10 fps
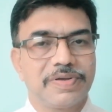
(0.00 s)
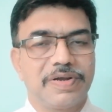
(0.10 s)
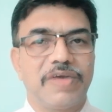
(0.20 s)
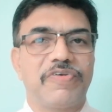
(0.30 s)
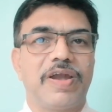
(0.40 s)

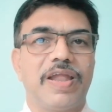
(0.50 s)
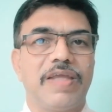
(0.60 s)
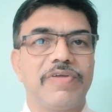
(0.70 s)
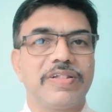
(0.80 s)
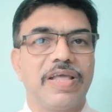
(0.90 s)
definitely he
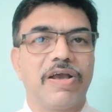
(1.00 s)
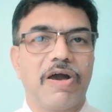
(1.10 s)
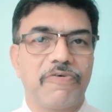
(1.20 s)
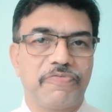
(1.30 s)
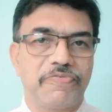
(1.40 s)
will think
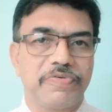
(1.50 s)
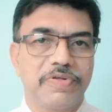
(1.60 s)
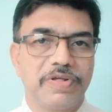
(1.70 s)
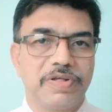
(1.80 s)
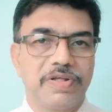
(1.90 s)
of
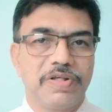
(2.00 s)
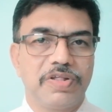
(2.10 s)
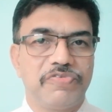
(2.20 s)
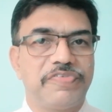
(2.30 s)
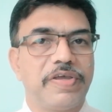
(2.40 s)

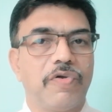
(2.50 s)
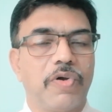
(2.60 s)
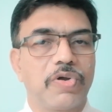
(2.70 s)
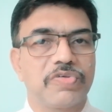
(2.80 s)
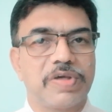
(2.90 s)
switching
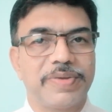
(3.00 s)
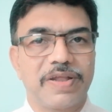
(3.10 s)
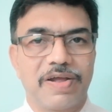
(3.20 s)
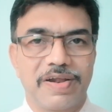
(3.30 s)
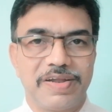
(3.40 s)
over to some other
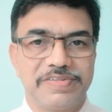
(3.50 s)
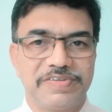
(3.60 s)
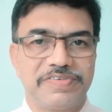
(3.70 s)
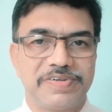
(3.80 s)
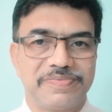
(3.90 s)

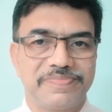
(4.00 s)
organization.